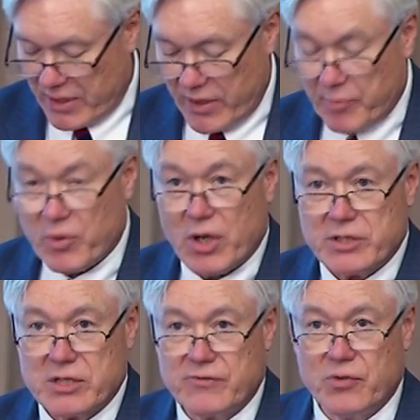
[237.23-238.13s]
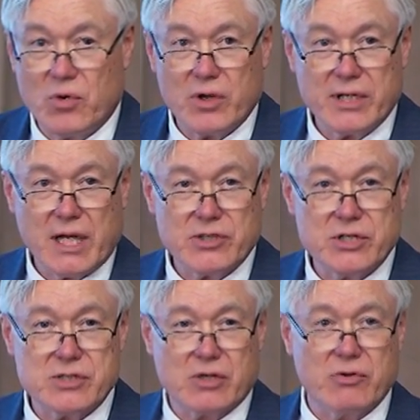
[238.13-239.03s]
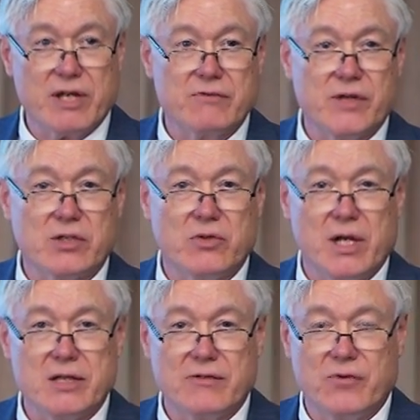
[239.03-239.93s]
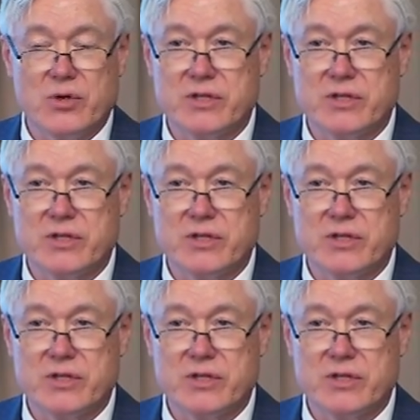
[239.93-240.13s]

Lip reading: that brought to the fore not just a great victory on the 4th